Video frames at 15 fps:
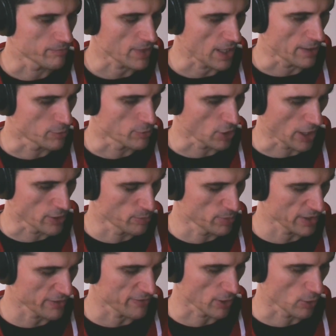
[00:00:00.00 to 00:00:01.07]
I do
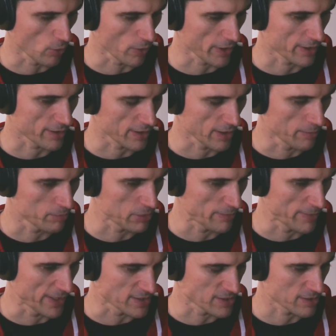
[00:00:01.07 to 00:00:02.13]
believe Agoric
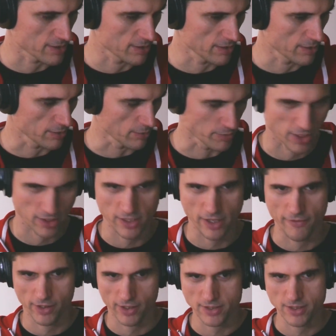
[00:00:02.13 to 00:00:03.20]
implements, because they
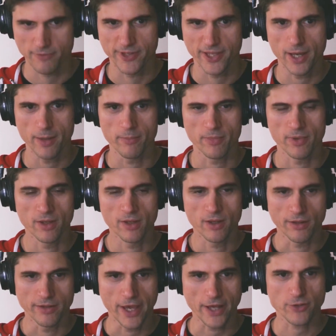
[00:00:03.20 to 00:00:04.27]
have a custom VM,
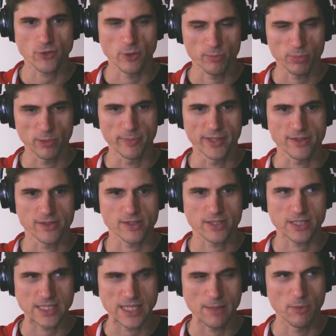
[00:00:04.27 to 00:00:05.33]
they actually implement
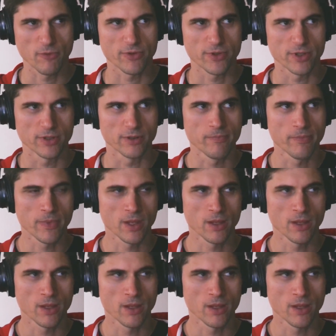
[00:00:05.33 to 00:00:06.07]
some of the